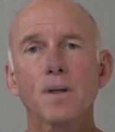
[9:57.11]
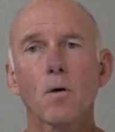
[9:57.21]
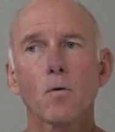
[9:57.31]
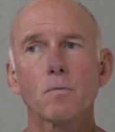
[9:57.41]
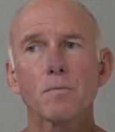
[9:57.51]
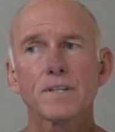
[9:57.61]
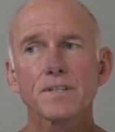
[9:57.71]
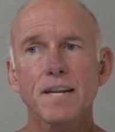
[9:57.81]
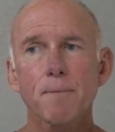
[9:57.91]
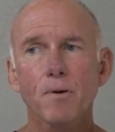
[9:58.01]
So
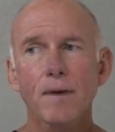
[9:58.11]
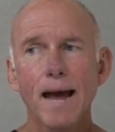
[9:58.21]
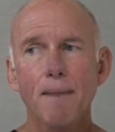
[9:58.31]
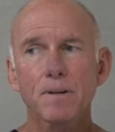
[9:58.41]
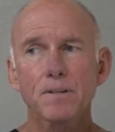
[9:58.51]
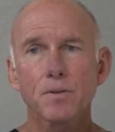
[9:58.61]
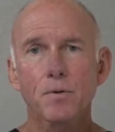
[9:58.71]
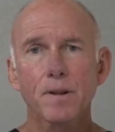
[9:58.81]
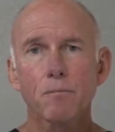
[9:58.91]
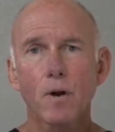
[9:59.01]
the distemper
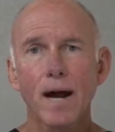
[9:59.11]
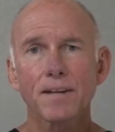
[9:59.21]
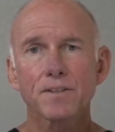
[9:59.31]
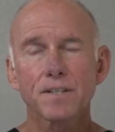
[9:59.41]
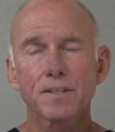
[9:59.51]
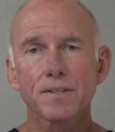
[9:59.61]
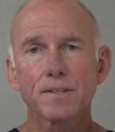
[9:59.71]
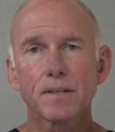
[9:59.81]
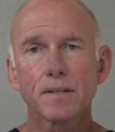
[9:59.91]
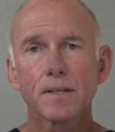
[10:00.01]
happens, or the rise
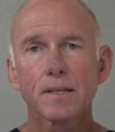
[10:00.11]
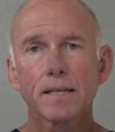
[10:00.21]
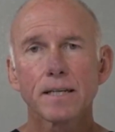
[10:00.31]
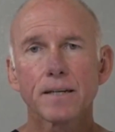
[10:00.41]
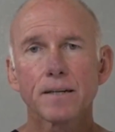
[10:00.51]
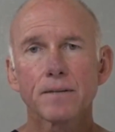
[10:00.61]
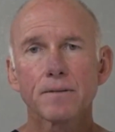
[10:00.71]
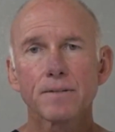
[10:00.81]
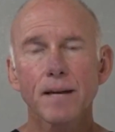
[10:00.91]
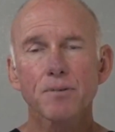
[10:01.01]
in
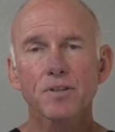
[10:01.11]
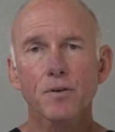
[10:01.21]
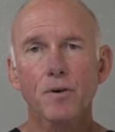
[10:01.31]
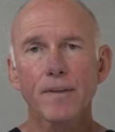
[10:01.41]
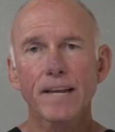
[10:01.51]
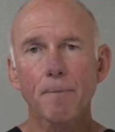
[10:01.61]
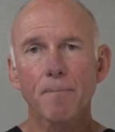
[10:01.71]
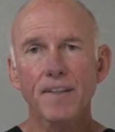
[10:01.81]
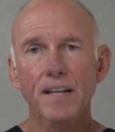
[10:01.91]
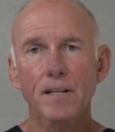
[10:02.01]
temperature, or the